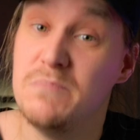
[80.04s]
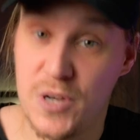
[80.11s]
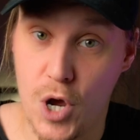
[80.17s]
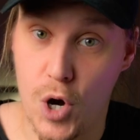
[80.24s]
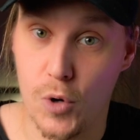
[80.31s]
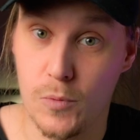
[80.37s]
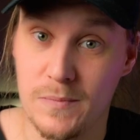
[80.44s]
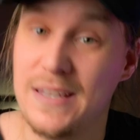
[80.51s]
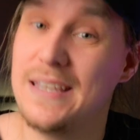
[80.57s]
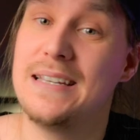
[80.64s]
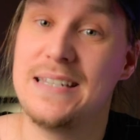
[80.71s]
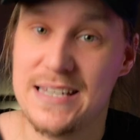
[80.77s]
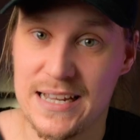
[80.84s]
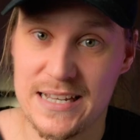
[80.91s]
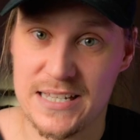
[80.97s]
no,
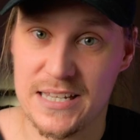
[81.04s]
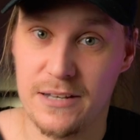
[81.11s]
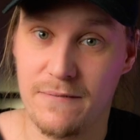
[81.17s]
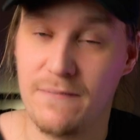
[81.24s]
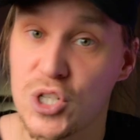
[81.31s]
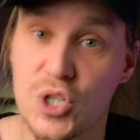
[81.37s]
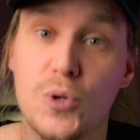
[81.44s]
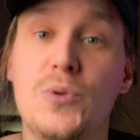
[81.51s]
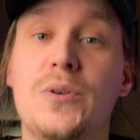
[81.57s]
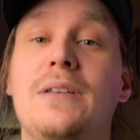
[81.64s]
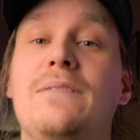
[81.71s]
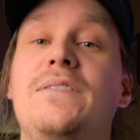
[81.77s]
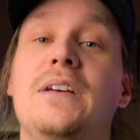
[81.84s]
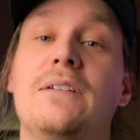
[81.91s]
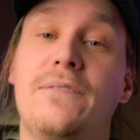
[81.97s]
it doesn't. So you can
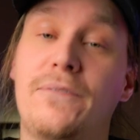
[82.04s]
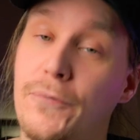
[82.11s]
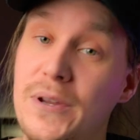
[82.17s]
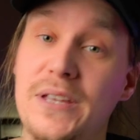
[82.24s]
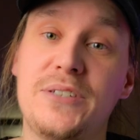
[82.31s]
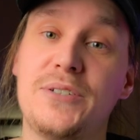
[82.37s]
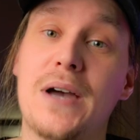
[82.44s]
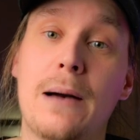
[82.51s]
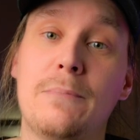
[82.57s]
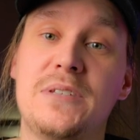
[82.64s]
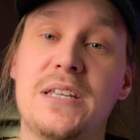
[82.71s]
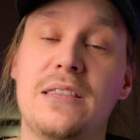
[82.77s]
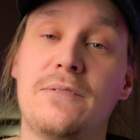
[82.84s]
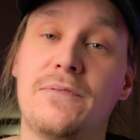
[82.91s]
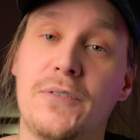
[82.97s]
feel free to
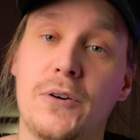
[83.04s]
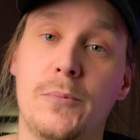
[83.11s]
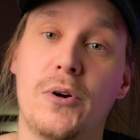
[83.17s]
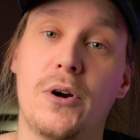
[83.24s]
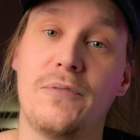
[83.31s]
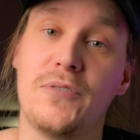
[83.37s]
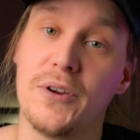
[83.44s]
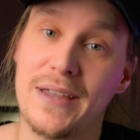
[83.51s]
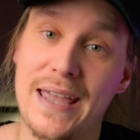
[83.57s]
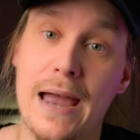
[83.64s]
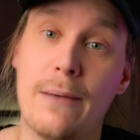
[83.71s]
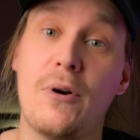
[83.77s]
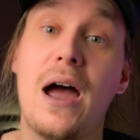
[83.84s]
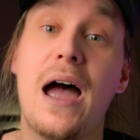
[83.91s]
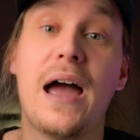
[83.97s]
update the firmware of your
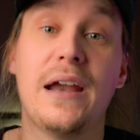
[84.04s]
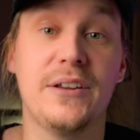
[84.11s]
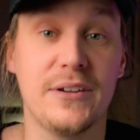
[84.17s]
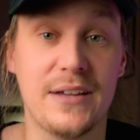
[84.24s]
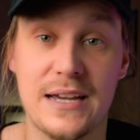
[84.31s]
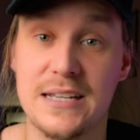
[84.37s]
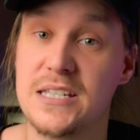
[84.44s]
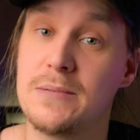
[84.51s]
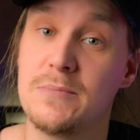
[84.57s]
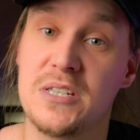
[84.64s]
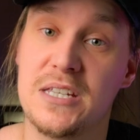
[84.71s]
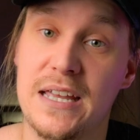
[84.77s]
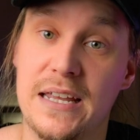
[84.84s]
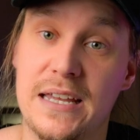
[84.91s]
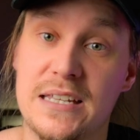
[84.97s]
camera and your custom
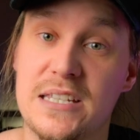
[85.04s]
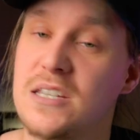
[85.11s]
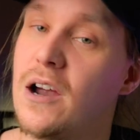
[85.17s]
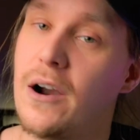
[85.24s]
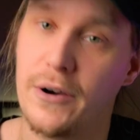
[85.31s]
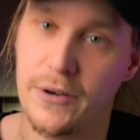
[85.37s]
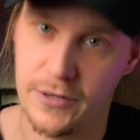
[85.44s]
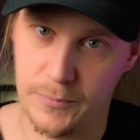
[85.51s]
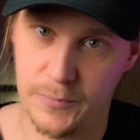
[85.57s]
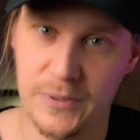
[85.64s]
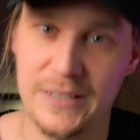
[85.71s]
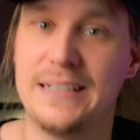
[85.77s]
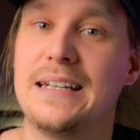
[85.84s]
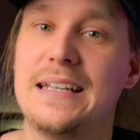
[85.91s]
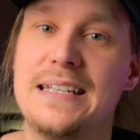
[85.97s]
settings are
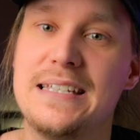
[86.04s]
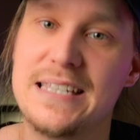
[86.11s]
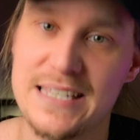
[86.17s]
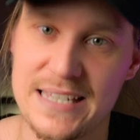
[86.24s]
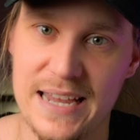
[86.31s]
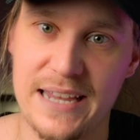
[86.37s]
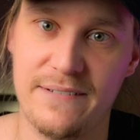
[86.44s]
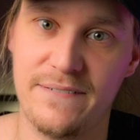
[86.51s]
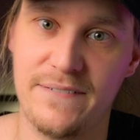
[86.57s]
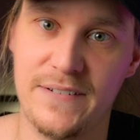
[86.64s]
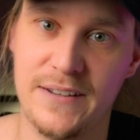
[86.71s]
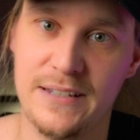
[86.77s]
completely safe.